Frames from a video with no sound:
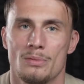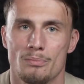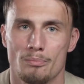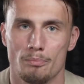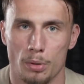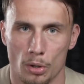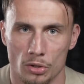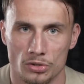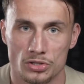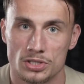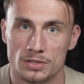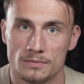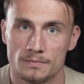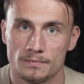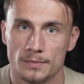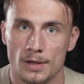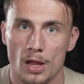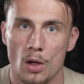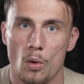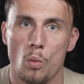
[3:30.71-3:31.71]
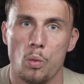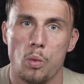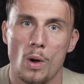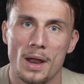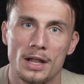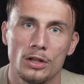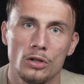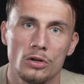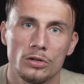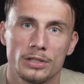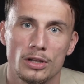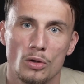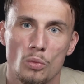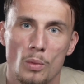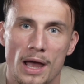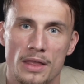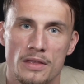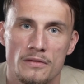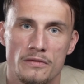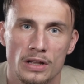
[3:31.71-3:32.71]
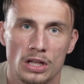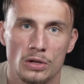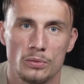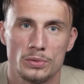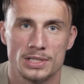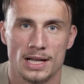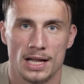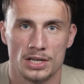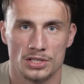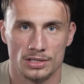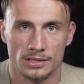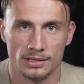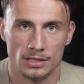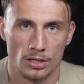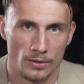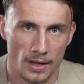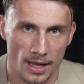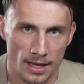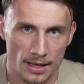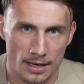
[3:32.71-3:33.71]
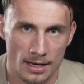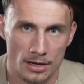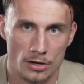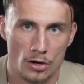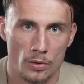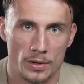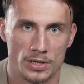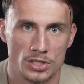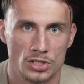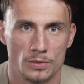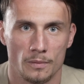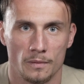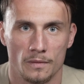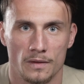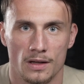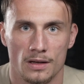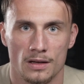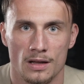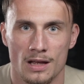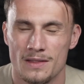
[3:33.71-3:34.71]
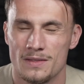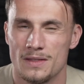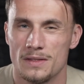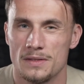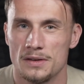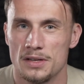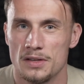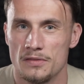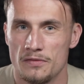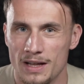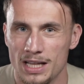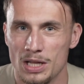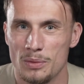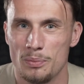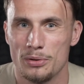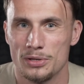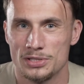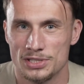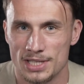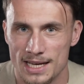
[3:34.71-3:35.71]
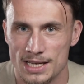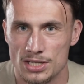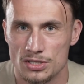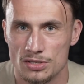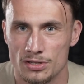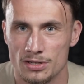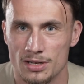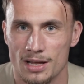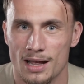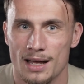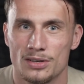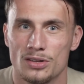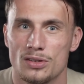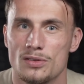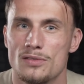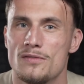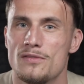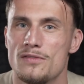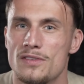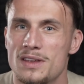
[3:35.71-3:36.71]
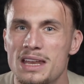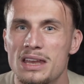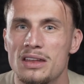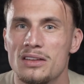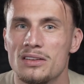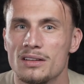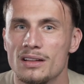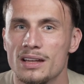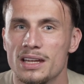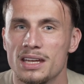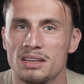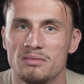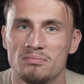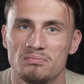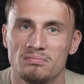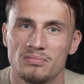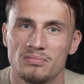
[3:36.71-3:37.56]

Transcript: But when I looked at where the villa was actually located, I noticed something that the developer's agent had conveniently